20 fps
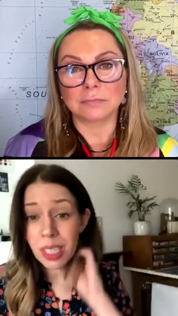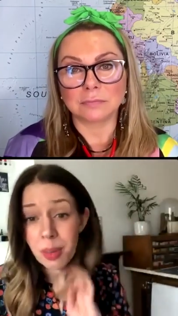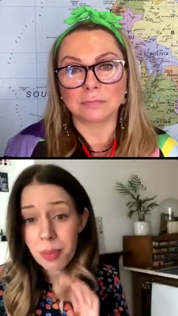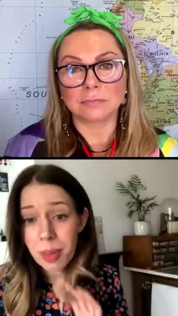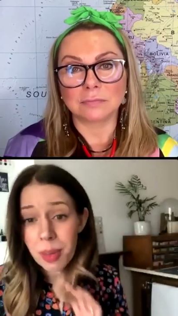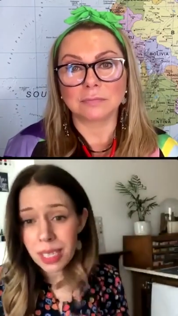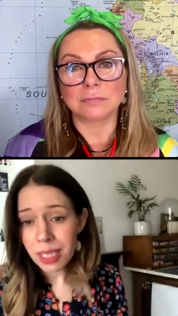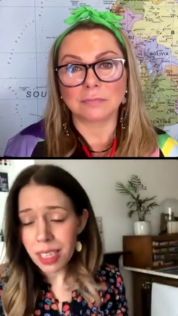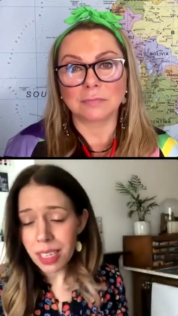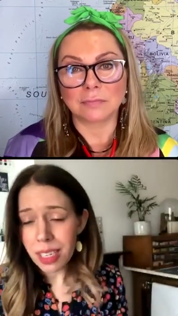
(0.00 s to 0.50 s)
Speaker 1: the
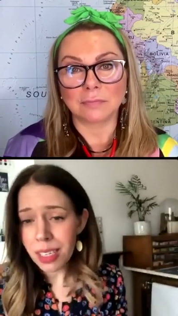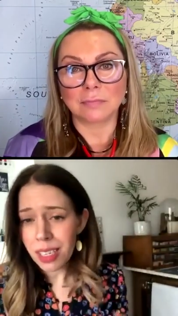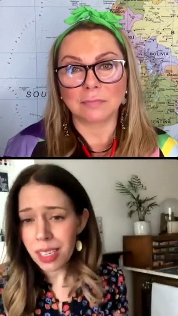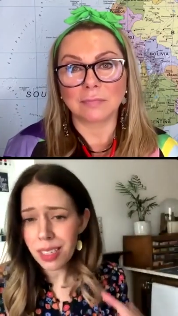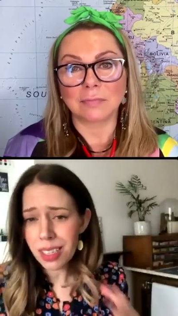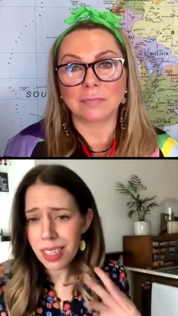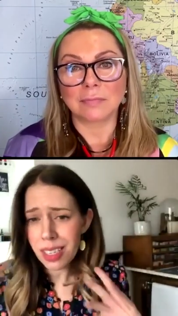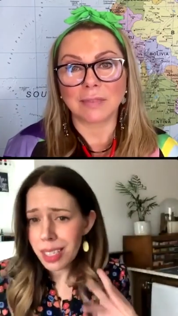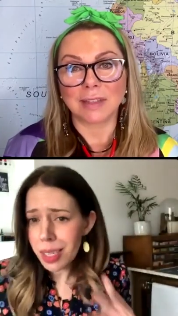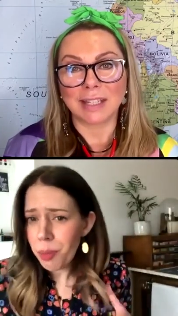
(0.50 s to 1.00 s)
business
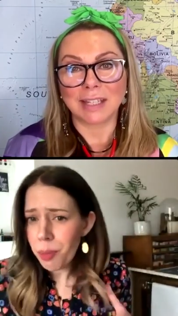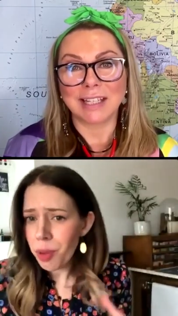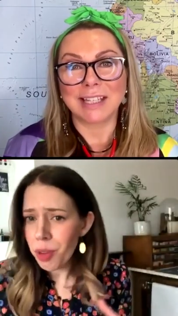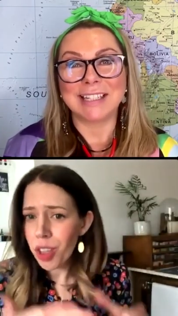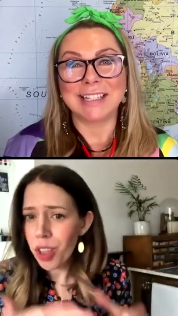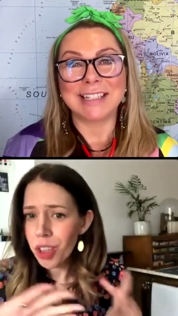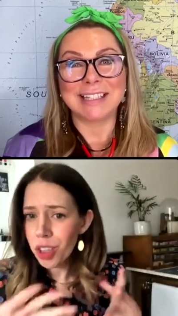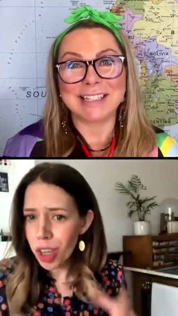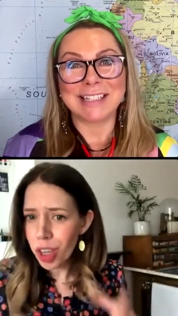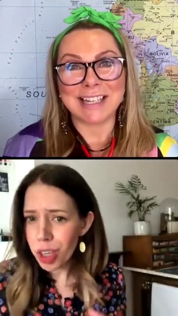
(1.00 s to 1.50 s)
because it's someone
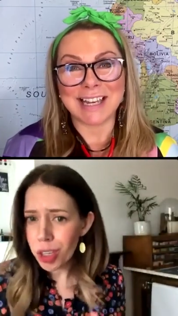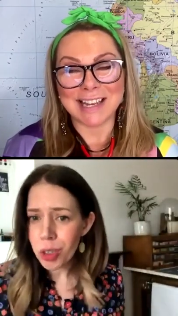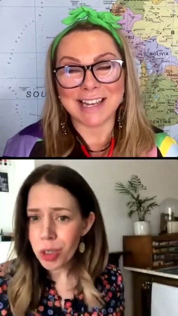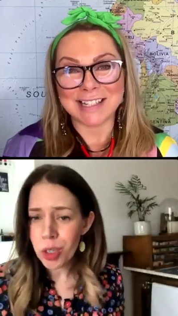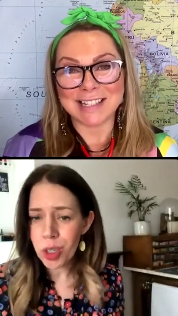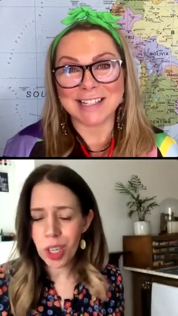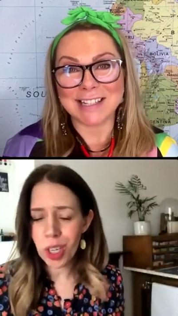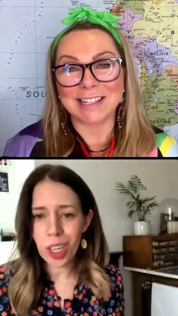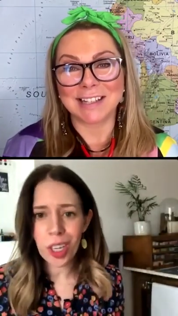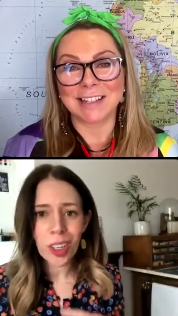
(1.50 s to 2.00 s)
that
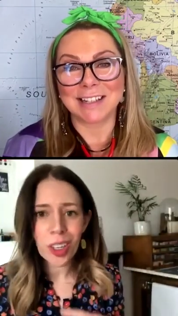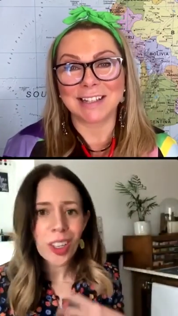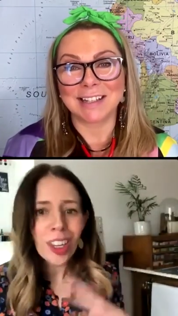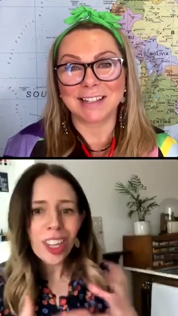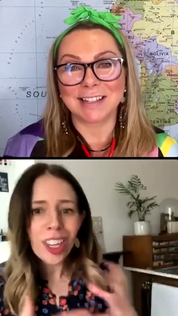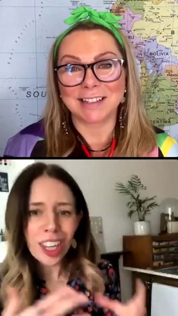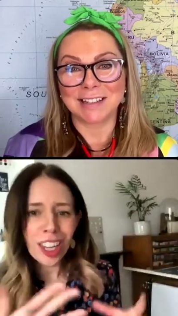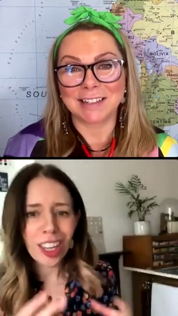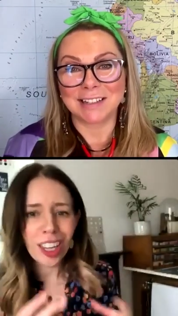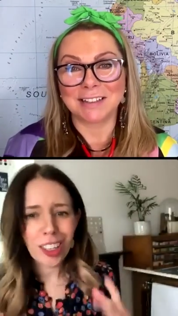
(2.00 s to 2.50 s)
knows you
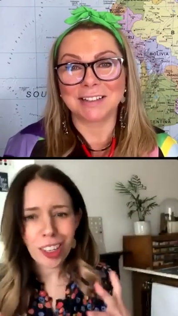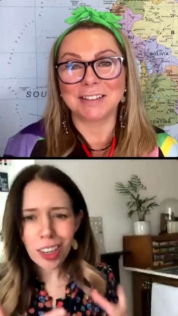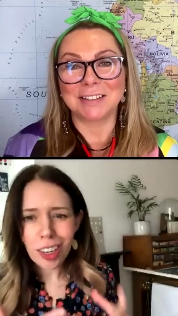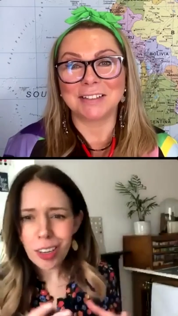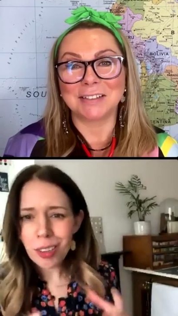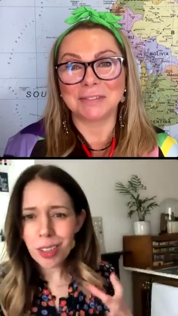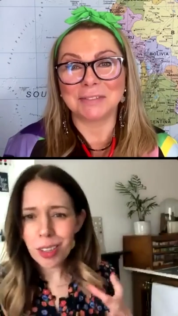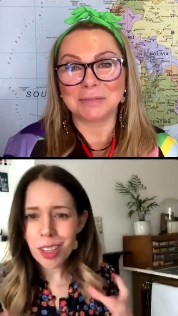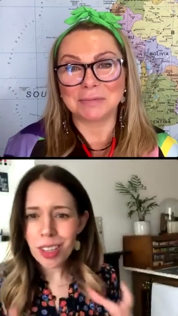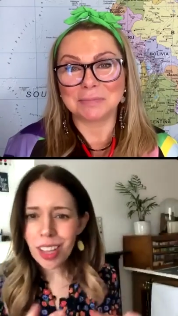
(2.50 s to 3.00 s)
and
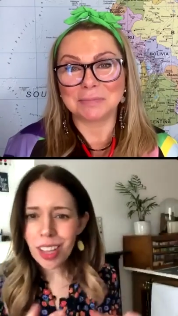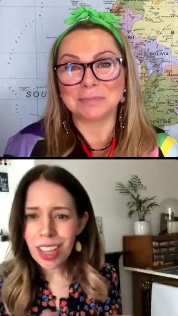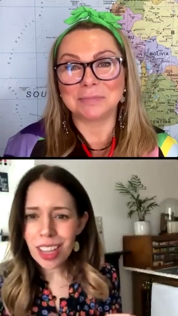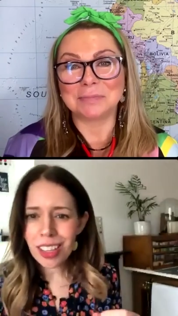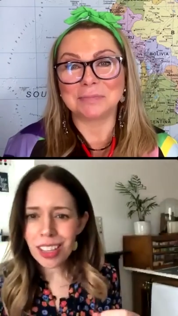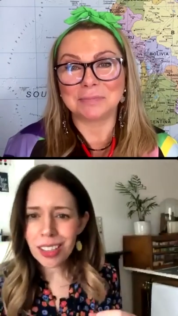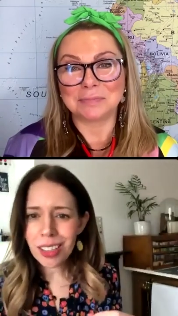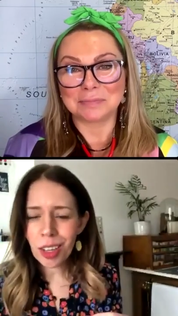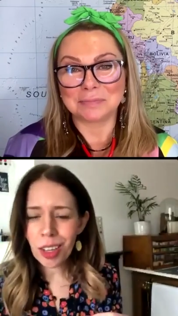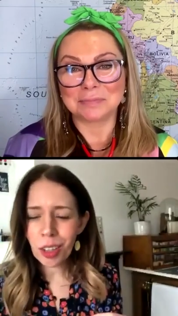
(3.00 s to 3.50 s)
knows that
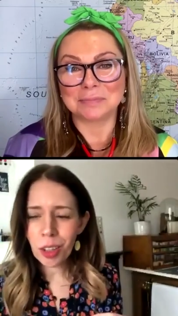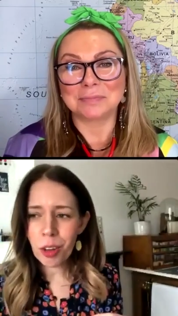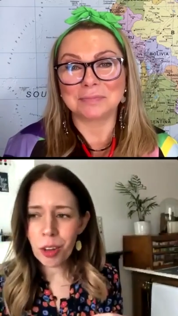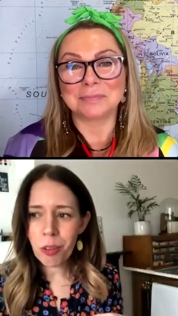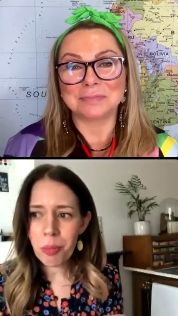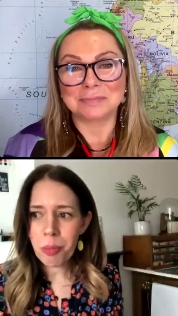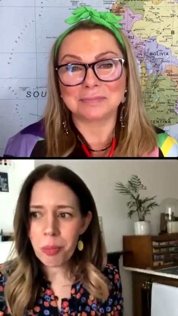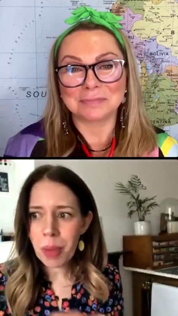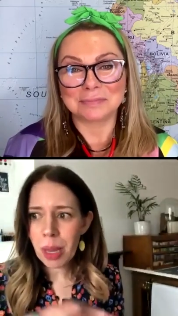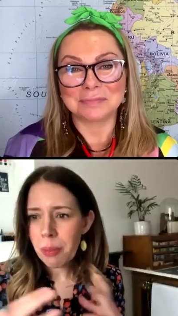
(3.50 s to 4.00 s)
there's kind
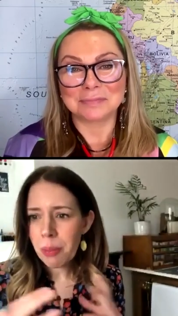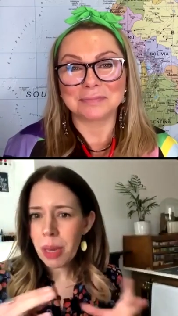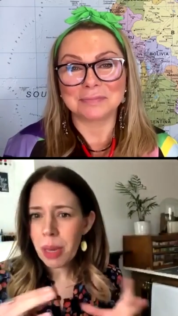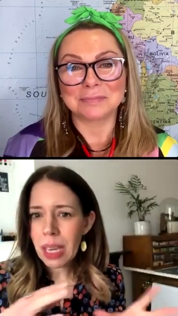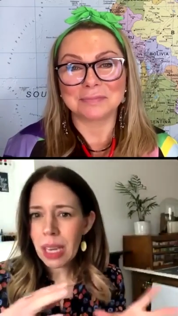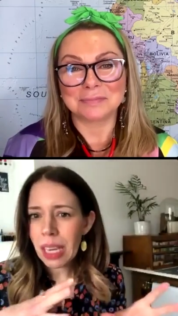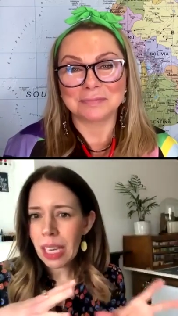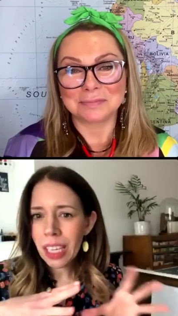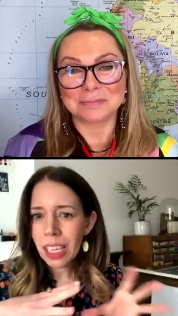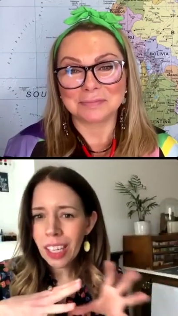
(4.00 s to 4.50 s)
of
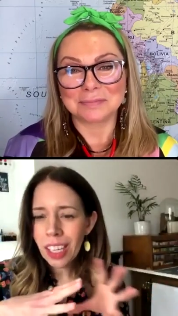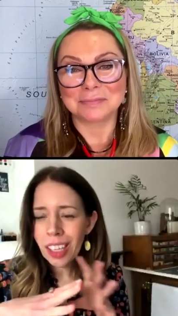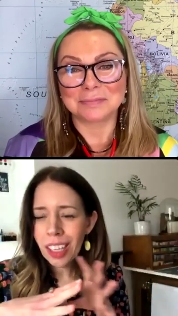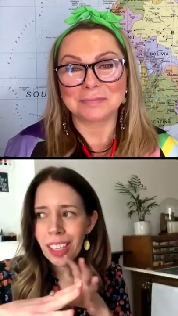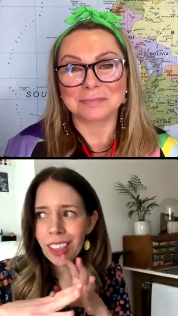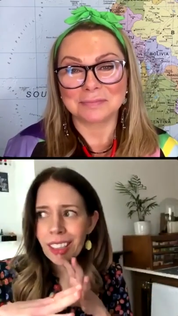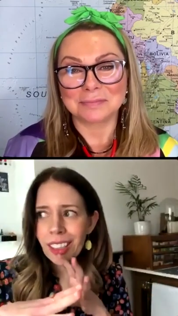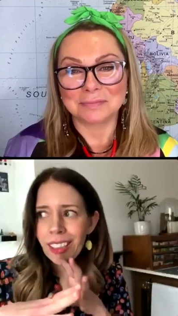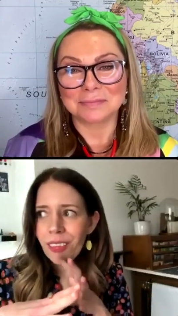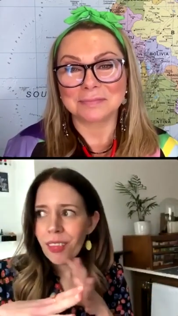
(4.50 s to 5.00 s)
maybe
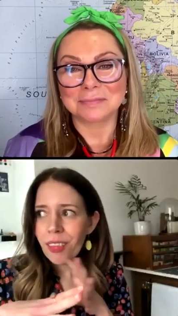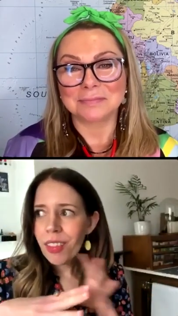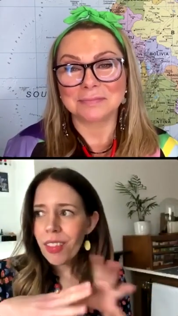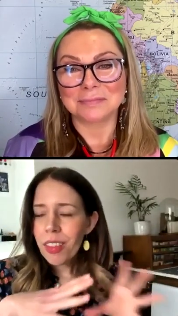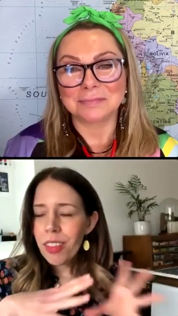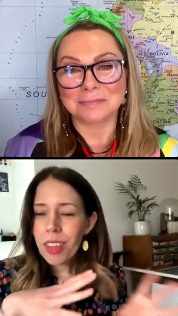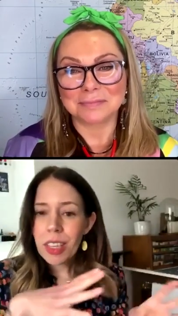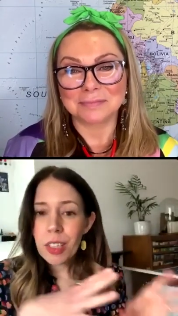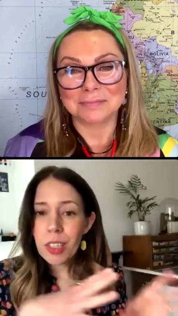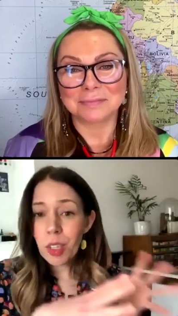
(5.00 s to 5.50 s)

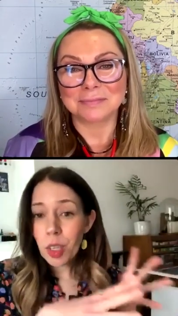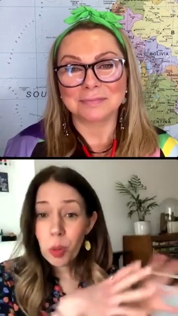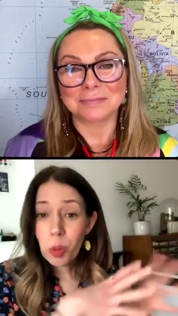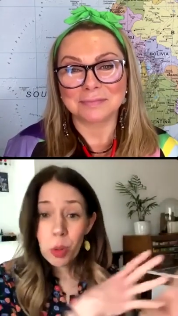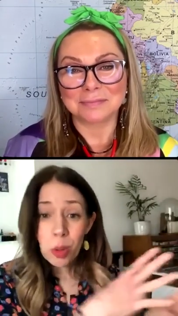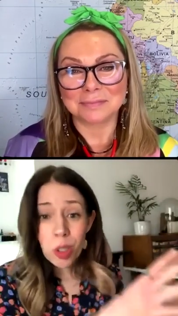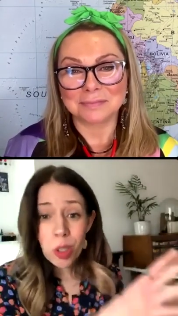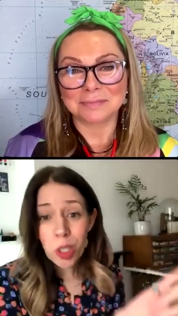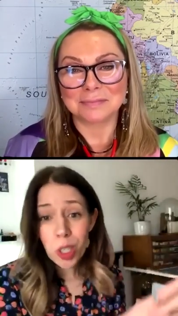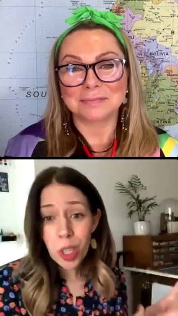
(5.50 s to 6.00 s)
things that you
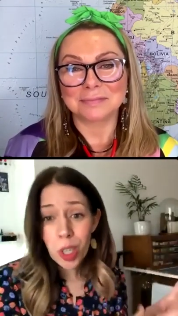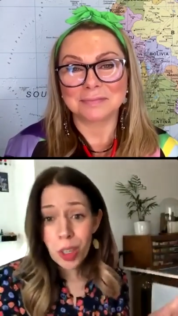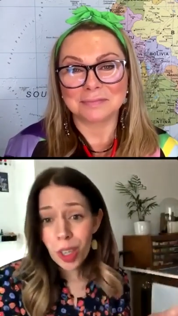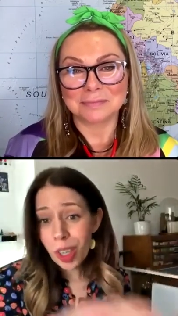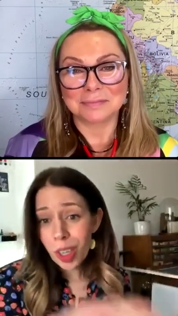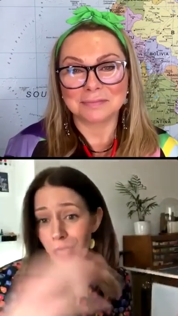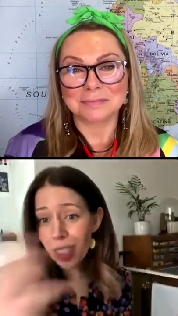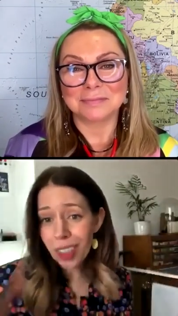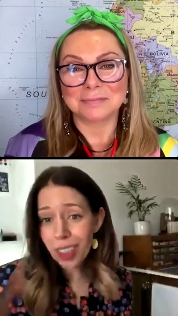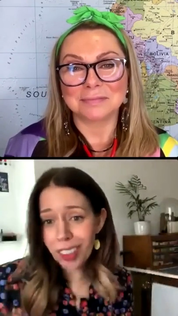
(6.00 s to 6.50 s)
want to do
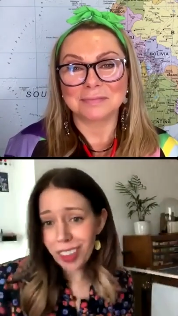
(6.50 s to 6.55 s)
that